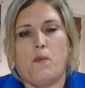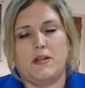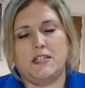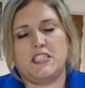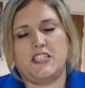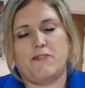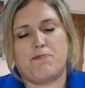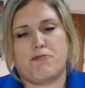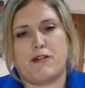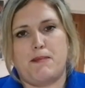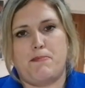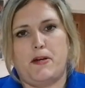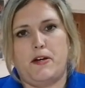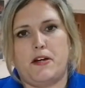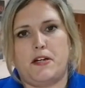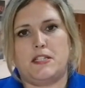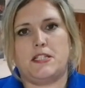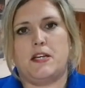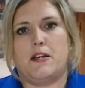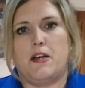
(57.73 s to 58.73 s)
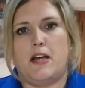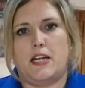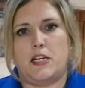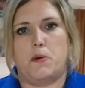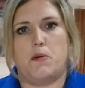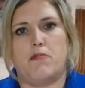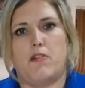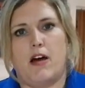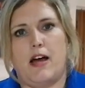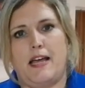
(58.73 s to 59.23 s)
Once you've pre-booked and
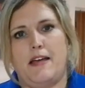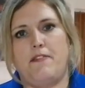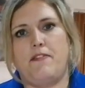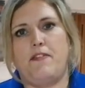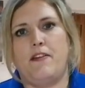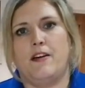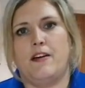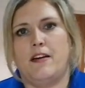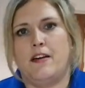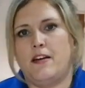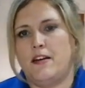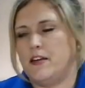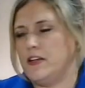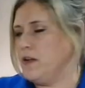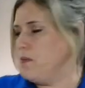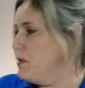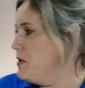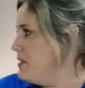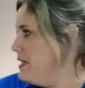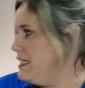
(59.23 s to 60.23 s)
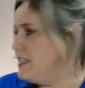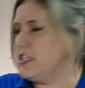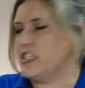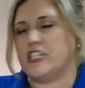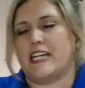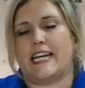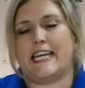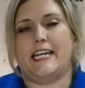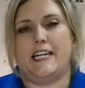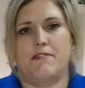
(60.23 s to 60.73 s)
you arrive, you will need to
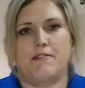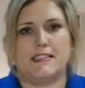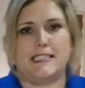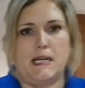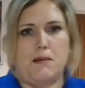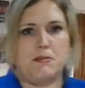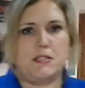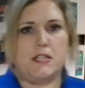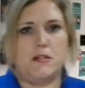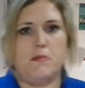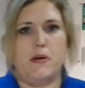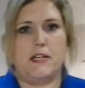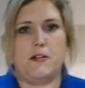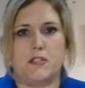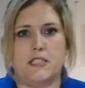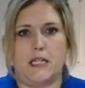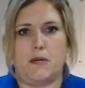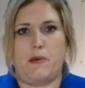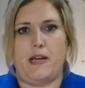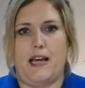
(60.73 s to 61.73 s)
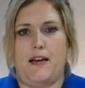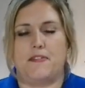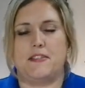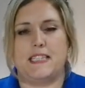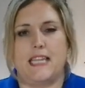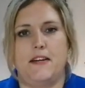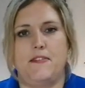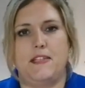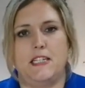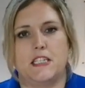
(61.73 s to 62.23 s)
check in at reception where you'll see we have
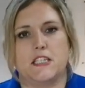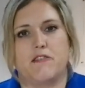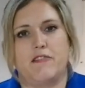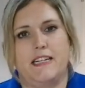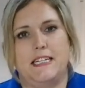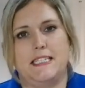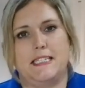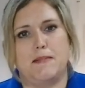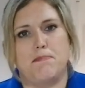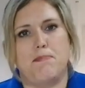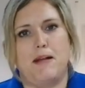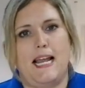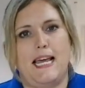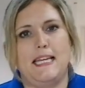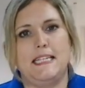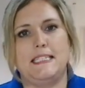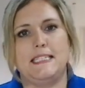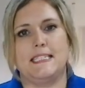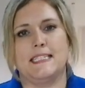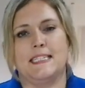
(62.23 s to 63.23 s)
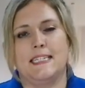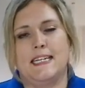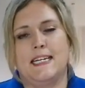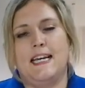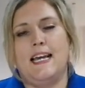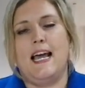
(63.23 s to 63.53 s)
safety screens in place.